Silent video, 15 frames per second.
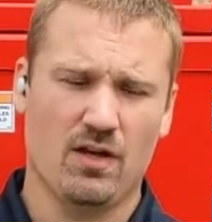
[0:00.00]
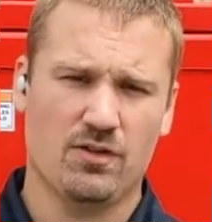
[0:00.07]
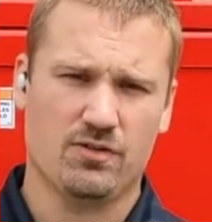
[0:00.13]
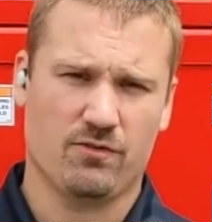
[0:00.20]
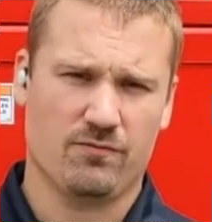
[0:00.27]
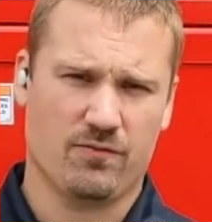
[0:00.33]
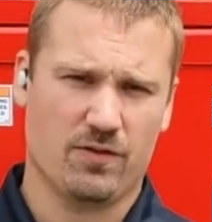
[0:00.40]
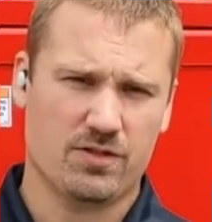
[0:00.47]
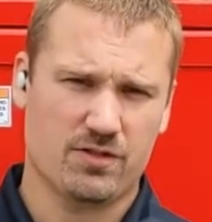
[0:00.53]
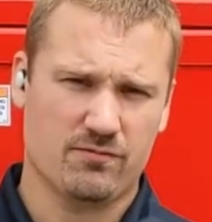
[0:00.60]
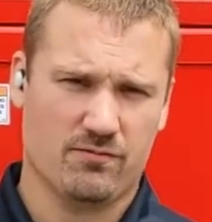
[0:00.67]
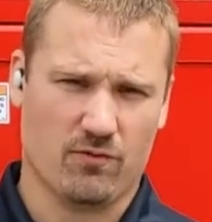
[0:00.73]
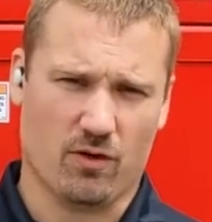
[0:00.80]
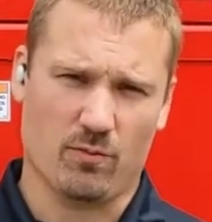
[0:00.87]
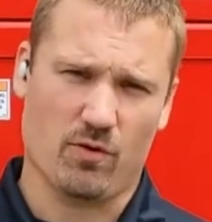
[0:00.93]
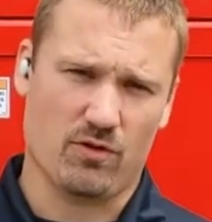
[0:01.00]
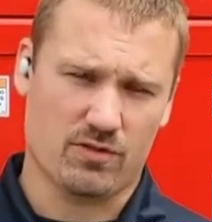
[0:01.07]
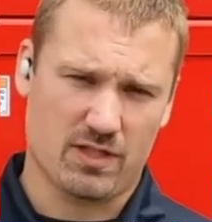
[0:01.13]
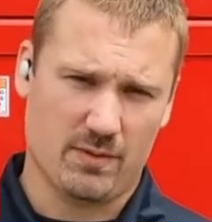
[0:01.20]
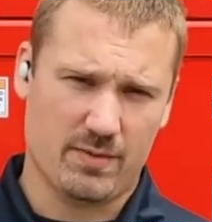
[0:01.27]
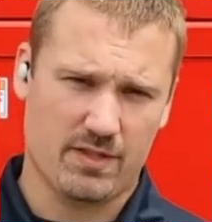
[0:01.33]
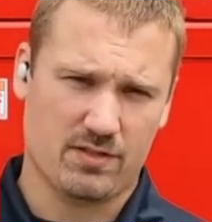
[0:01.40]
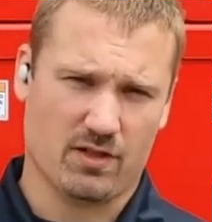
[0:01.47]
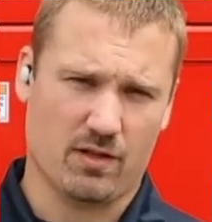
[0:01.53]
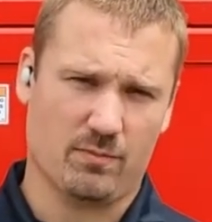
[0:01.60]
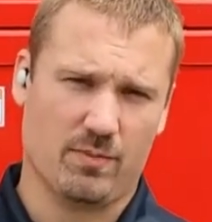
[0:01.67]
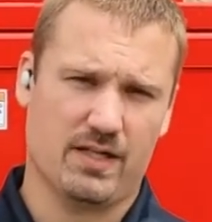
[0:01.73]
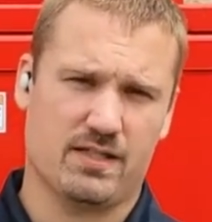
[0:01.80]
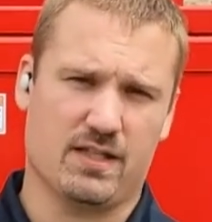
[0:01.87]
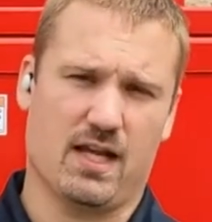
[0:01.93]
So first and foremost, let me start
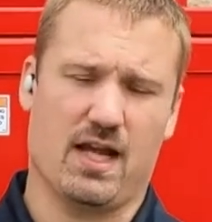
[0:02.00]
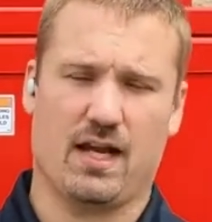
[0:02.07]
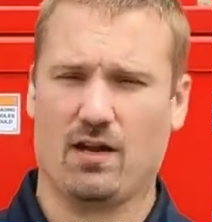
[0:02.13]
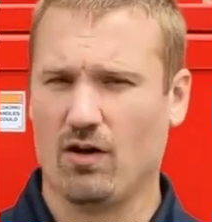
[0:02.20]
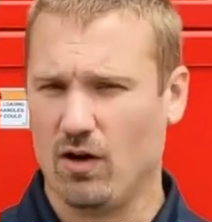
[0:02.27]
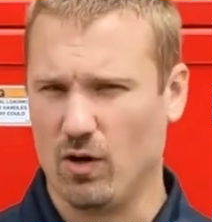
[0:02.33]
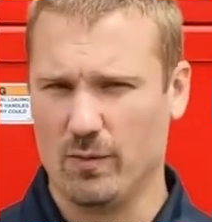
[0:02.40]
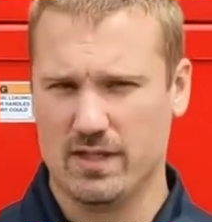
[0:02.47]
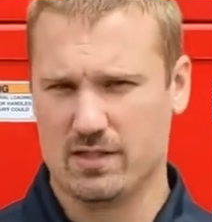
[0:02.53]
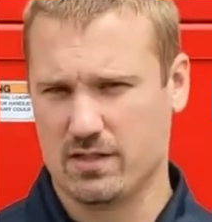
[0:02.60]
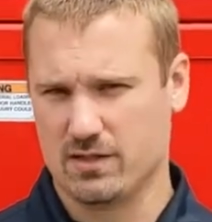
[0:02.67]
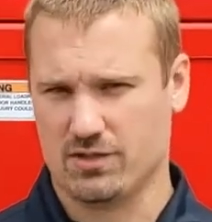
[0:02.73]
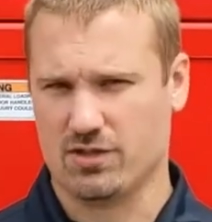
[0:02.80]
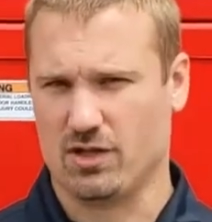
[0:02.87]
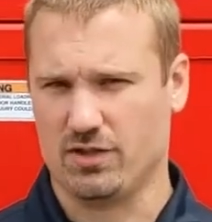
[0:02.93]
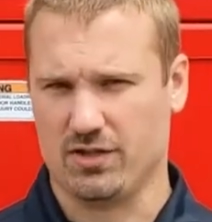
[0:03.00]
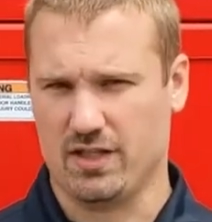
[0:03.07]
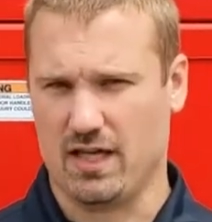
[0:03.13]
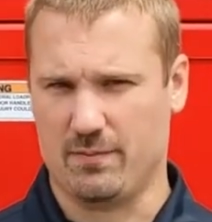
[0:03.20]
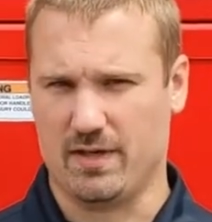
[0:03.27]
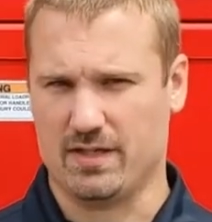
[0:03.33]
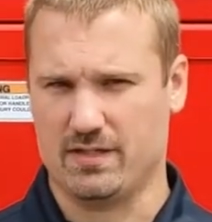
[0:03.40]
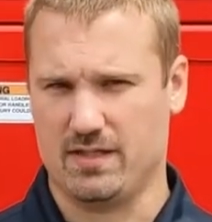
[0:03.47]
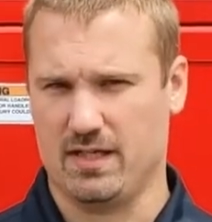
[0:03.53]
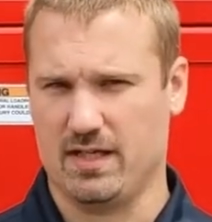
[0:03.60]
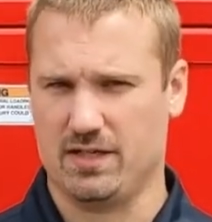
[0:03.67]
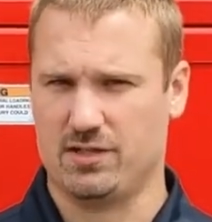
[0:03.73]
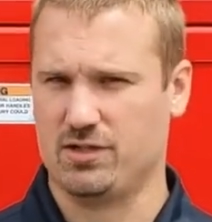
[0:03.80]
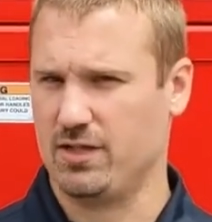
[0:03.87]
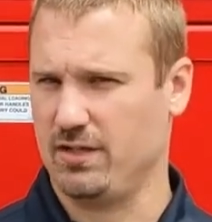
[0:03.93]
by saying always consult the
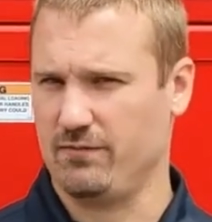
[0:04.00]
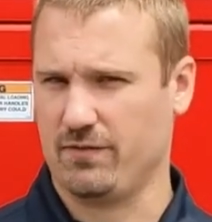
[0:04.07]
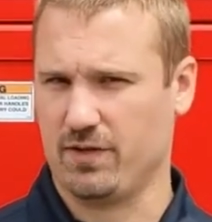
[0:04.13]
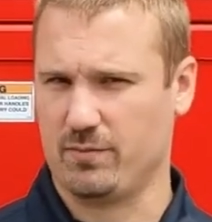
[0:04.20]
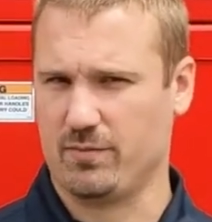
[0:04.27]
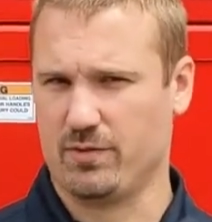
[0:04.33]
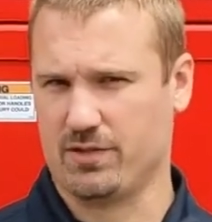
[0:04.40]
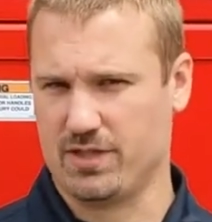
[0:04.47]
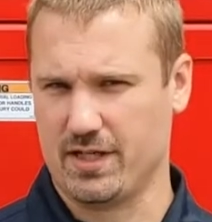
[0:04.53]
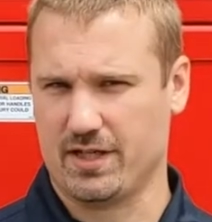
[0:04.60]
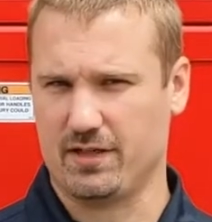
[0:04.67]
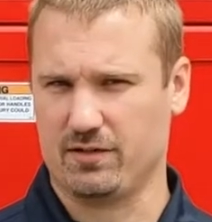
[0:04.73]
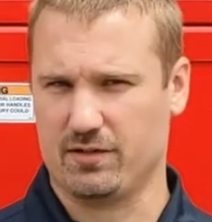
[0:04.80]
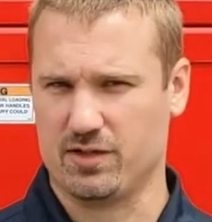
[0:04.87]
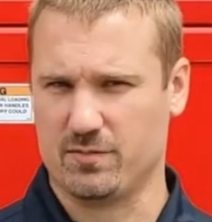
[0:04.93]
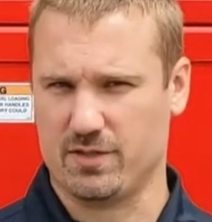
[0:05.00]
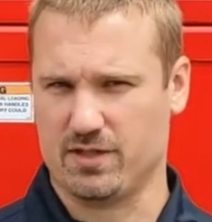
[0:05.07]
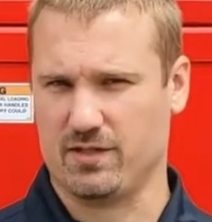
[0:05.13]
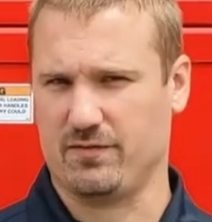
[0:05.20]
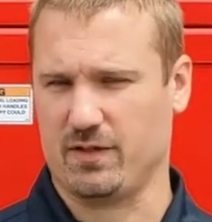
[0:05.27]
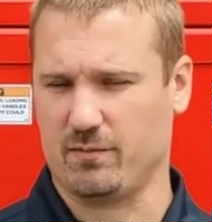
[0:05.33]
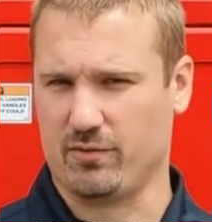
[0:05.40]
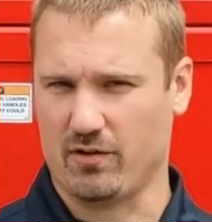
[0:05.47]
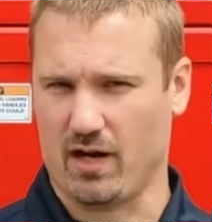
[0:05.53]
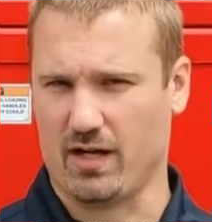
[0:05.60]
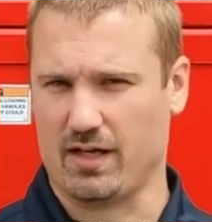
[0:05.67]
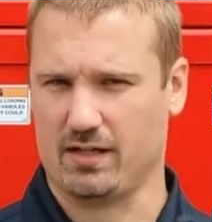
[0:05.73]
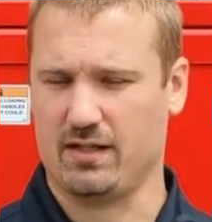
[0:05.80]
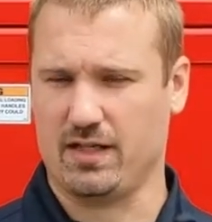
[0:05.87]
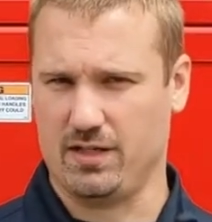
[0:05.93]
MSDS sheet for the particular specific
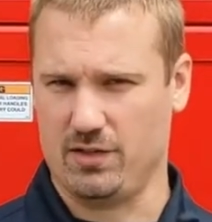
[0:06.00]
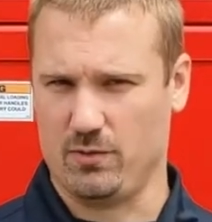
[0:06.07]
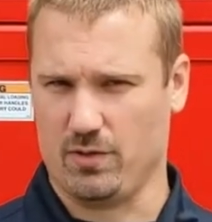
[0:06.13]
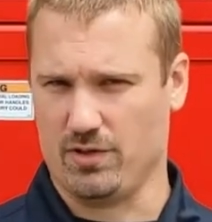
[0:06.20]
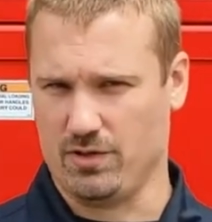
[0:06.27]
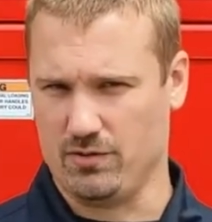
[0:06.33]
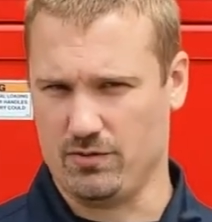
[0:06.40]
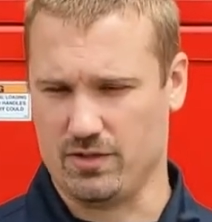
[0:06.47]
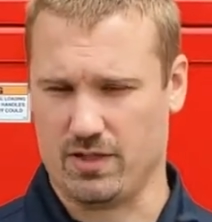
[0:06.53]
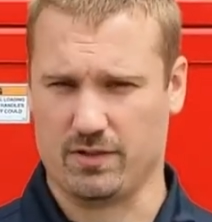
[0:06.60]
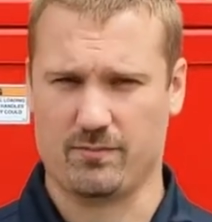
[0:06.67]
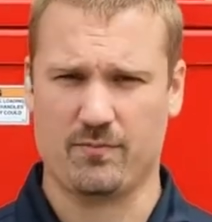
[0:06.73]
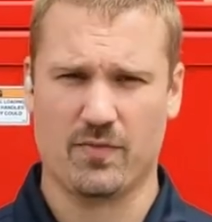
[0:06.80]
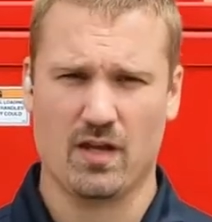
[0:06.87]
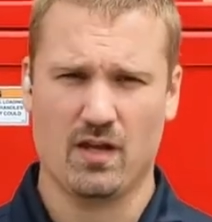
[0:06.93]
product that you are using.